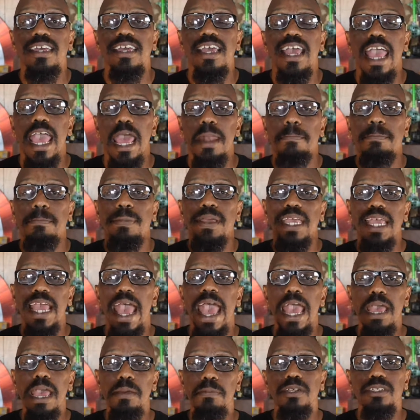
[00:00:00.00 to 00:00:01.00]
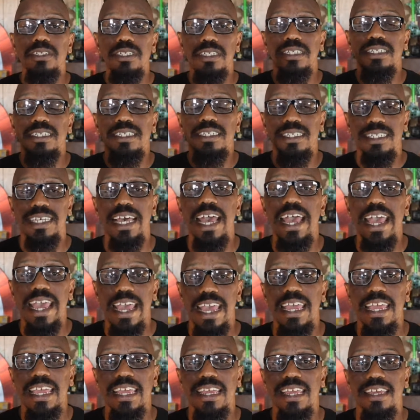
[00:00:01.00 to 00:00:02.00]
and be able to
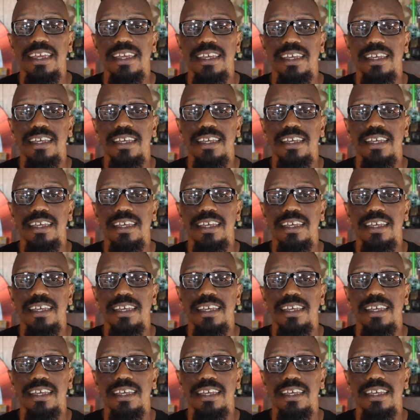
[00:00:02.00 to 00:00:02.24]
say,